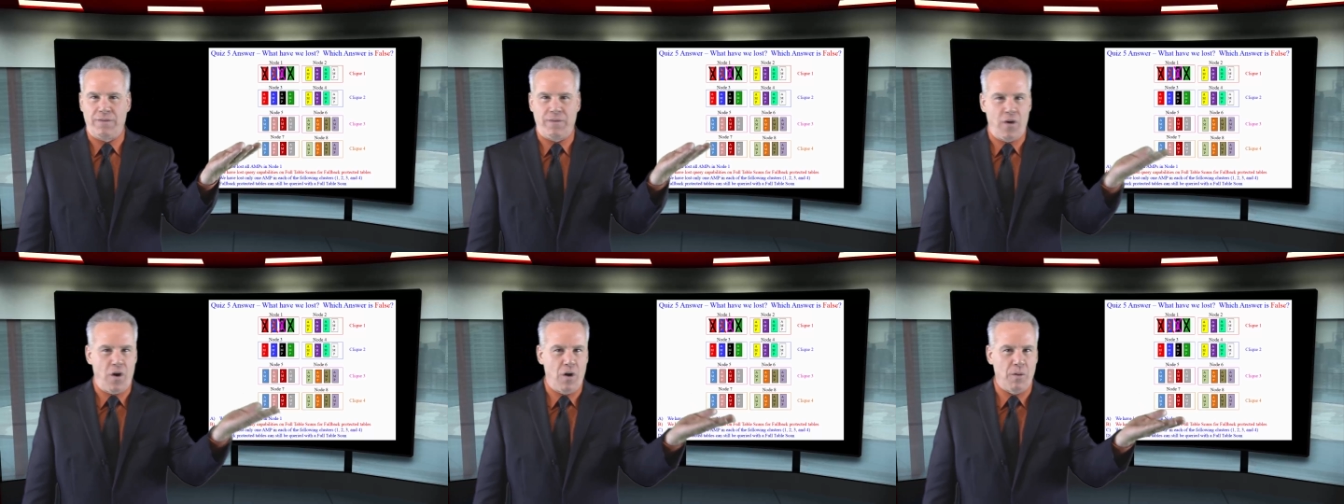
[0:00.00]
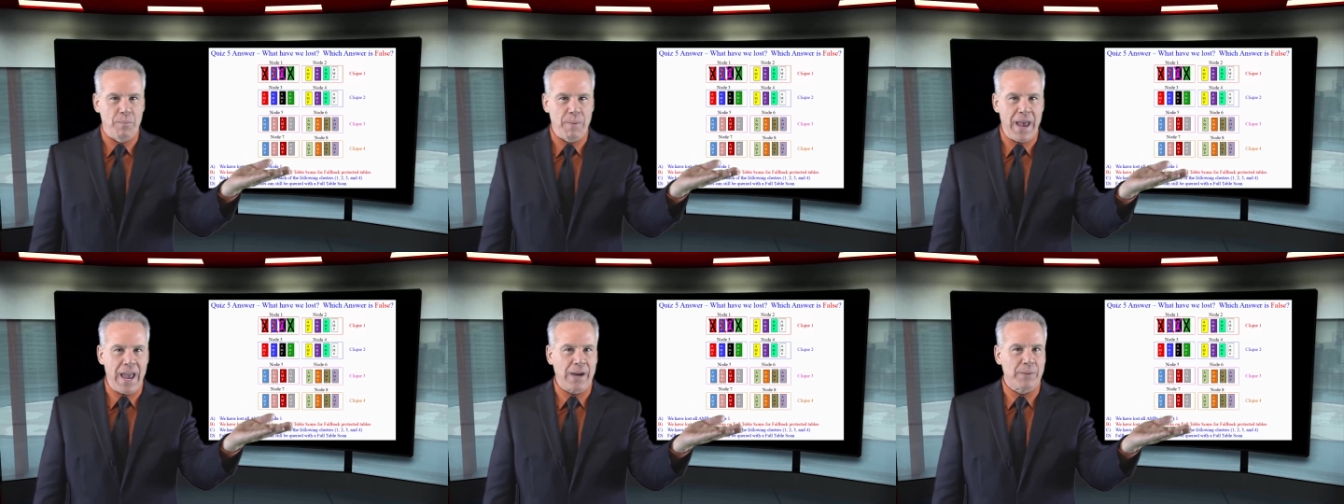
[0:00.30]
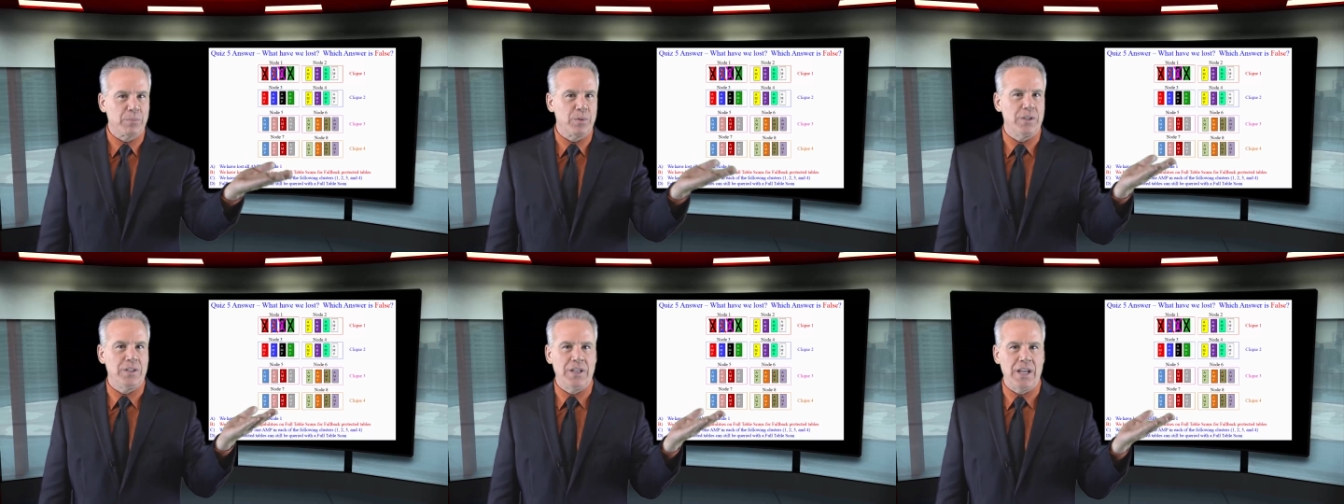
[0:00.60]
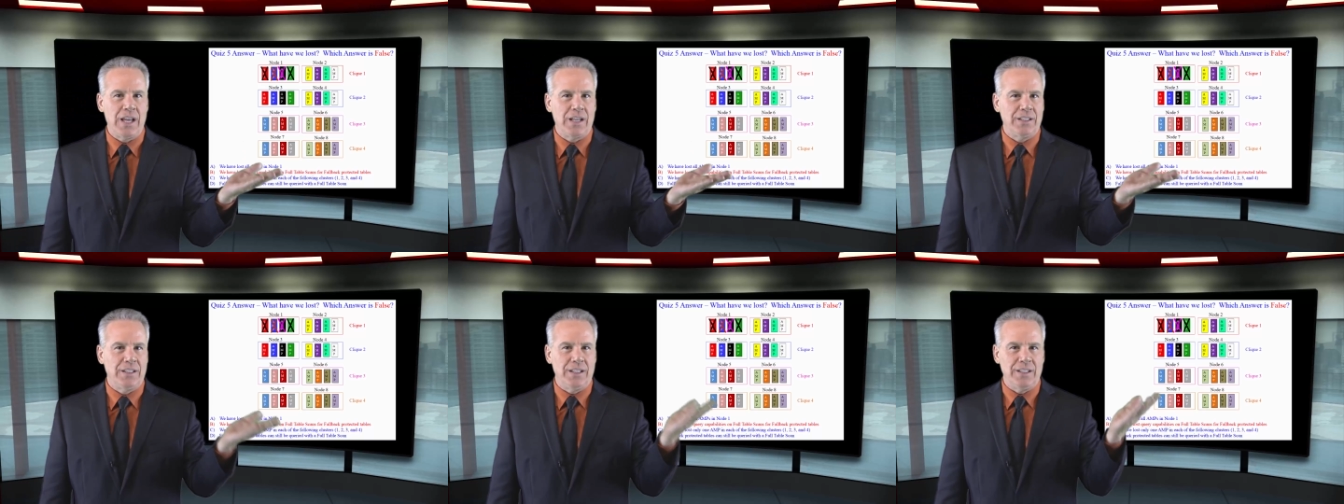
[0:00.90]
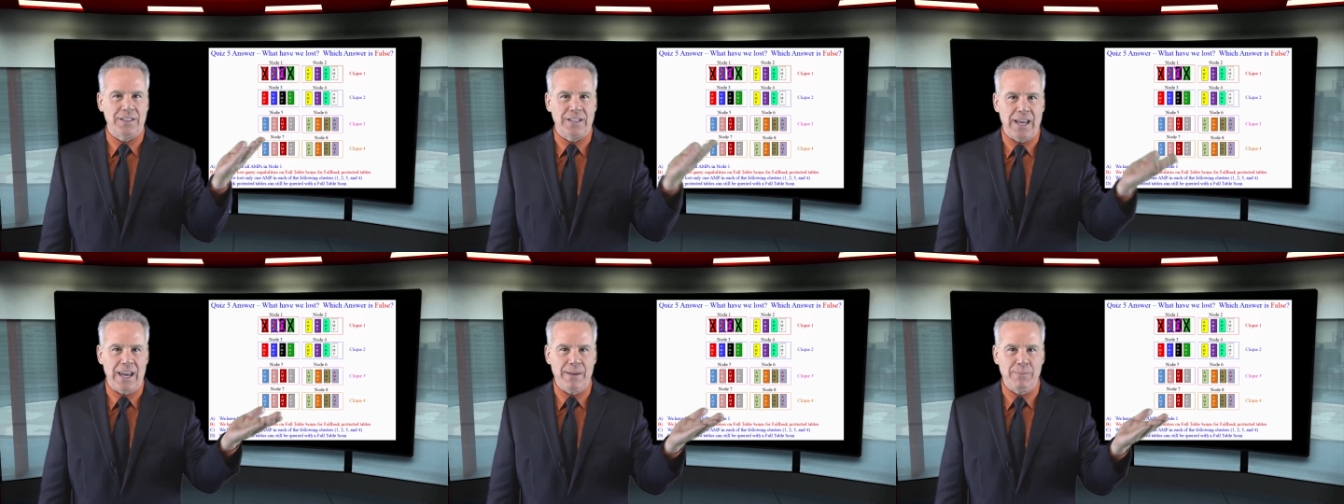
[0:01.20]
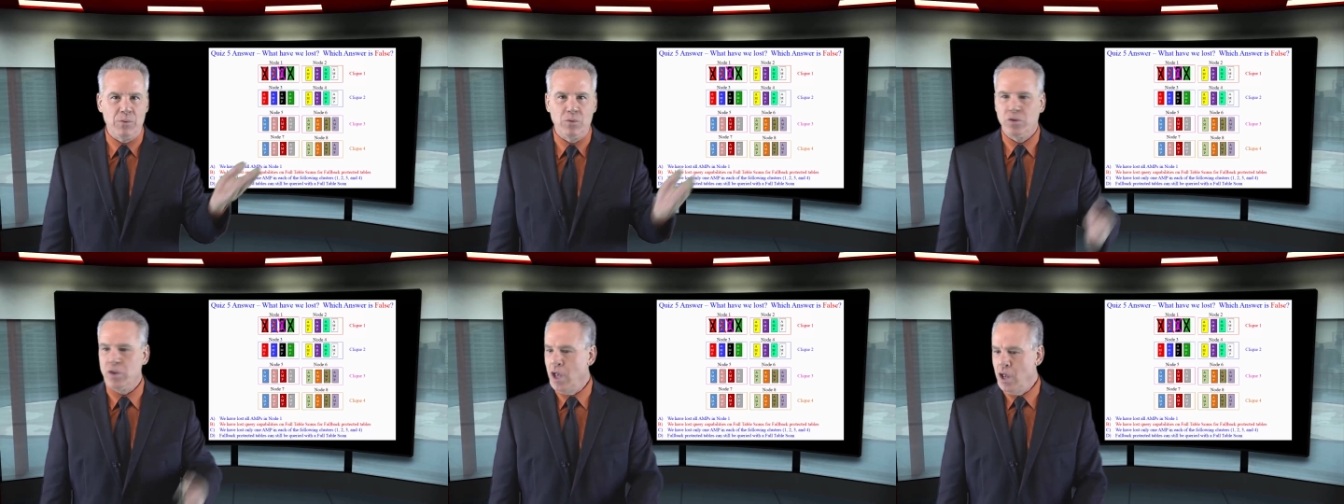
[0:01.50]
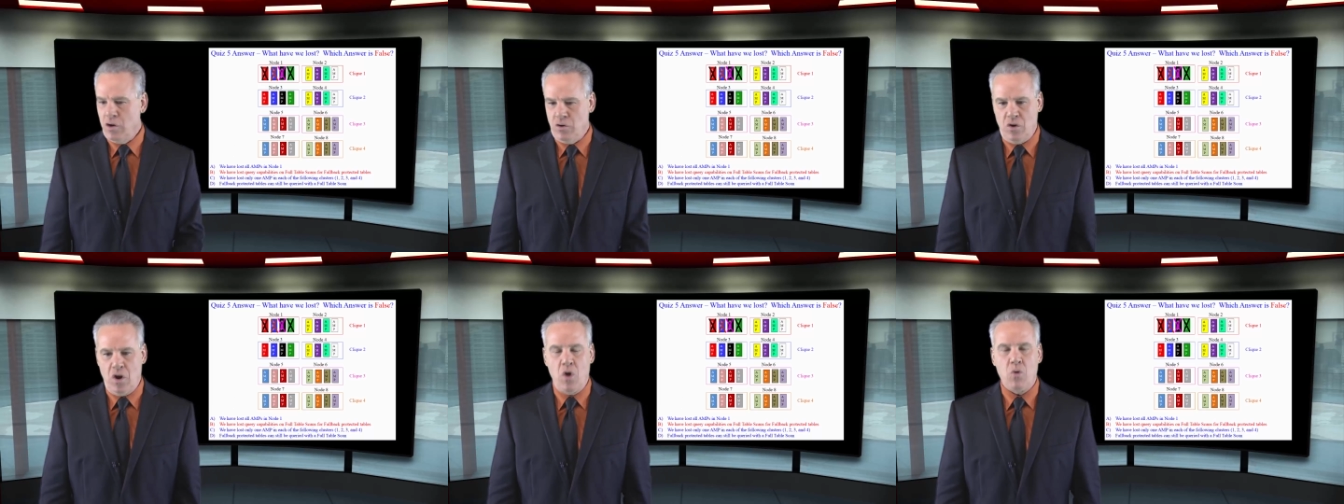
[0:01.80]
fallback protected tables.
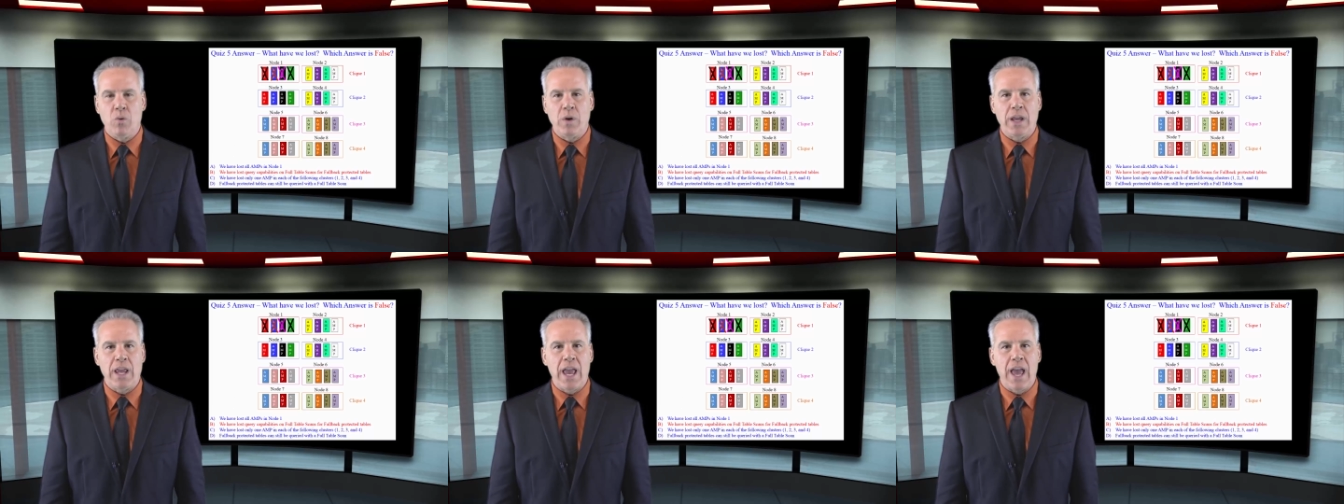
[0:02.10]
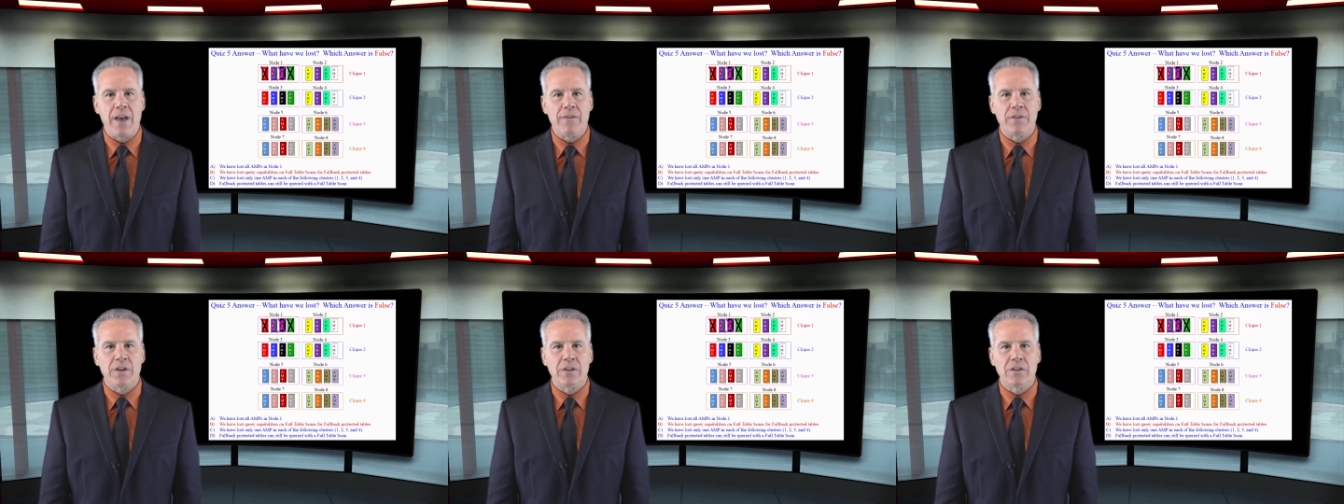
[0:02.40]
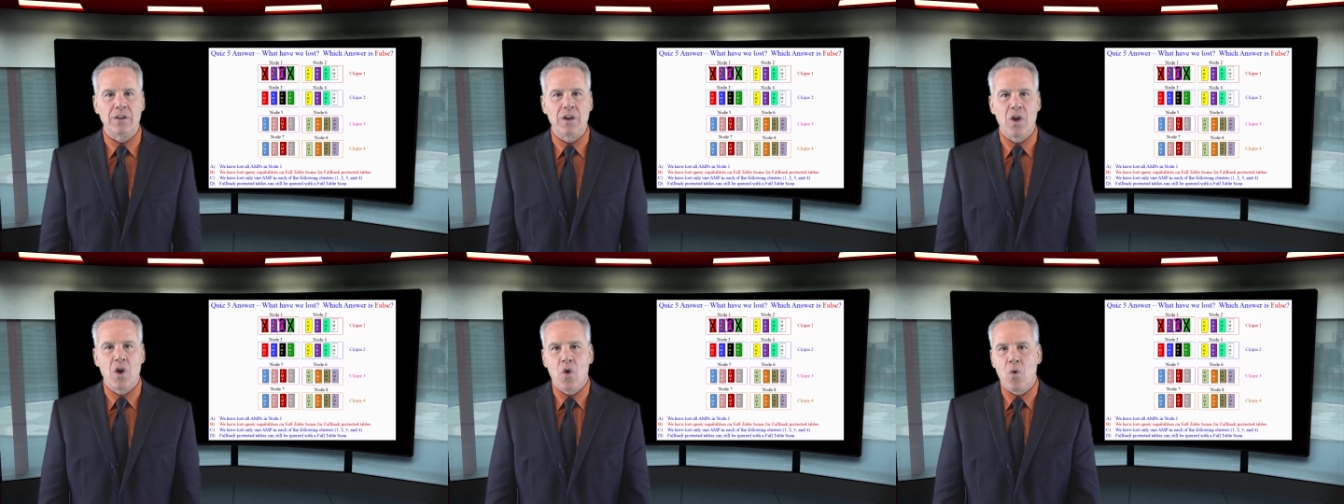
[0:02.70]
No, we haven't.